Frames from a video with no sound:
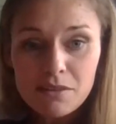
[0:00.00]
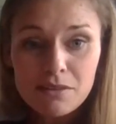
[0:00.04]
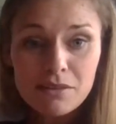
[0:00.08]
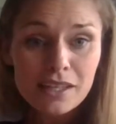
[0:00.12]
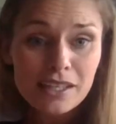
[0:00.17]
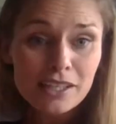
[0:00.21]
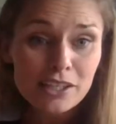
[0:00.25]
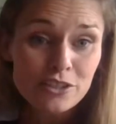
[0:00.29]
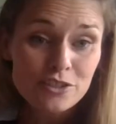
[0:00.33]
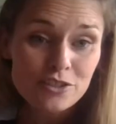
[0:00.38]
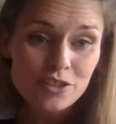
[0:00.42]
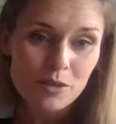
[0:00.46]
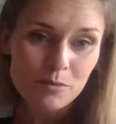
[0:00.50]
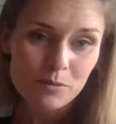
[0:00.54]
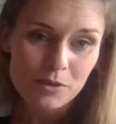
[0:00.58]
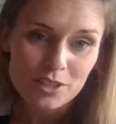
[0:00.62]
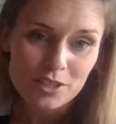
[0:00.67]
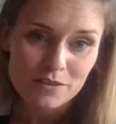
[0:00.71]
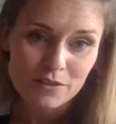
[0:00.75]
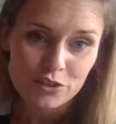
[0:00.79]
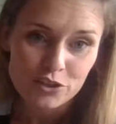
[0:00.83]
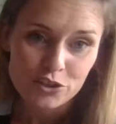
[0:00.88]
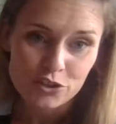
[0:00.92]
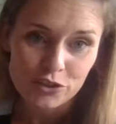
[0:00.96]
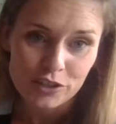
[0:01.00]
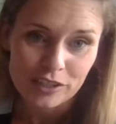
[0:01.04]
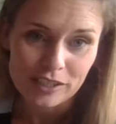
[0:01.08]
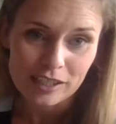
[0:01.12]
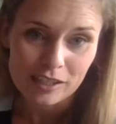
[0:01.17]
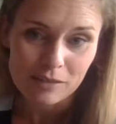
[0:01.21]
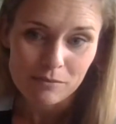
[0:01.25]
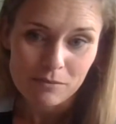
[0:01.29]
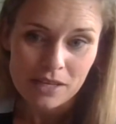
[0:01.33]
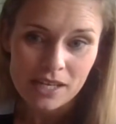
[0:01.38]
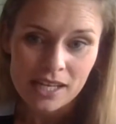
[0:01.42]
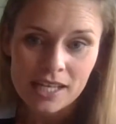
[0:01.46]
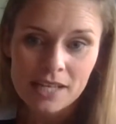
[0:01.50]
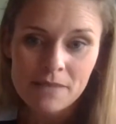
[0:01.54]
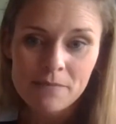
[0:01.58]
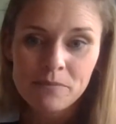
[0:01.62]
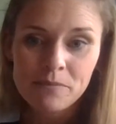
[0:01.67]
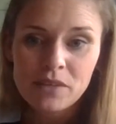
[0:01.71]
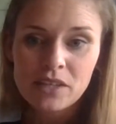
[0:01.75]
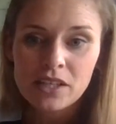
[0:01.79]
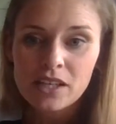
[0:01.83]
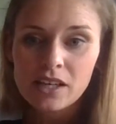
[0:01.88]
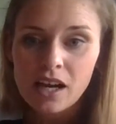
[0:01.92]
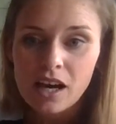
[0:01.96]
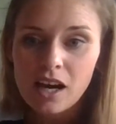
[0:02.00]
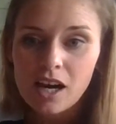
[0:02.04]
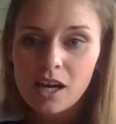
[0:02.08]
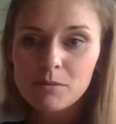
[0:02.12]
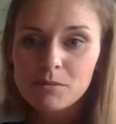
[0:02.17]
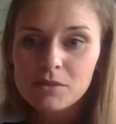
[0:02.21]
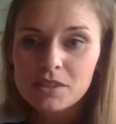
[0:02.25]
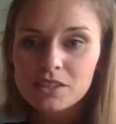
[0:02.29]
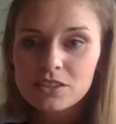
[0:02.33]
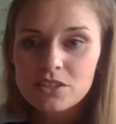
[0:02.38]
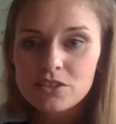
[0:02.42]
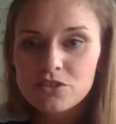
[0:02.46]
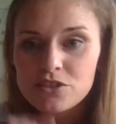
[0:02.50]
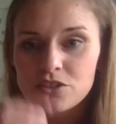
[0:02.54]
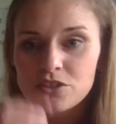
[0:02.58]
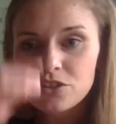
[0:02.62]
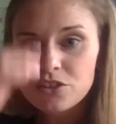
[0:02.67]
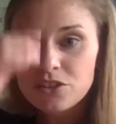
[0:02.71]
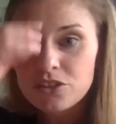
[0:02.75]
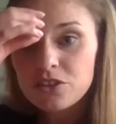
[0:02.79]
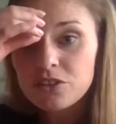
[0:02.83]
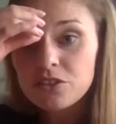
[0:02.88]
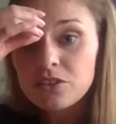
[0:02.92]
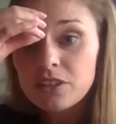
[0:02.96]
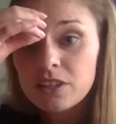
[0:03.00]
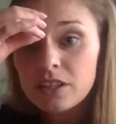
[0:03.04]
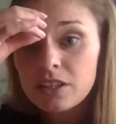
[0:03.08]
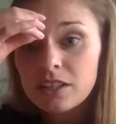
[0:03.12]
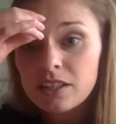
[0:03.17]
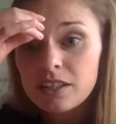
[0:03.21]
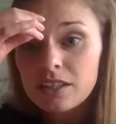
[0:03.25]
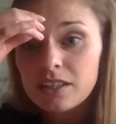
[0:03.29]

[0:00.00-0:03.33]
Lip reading: Thank you so much for joining me. I'm going to do,